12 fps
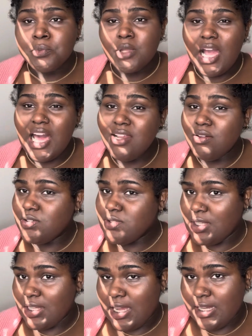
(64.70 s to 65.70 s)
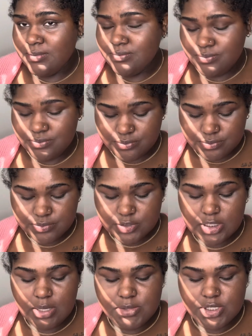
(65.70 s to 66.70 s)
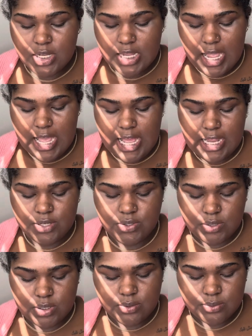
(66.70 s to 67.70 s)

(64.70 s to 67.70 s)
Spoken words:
I don't use a lot, and I'm gonna show y'all how I do it.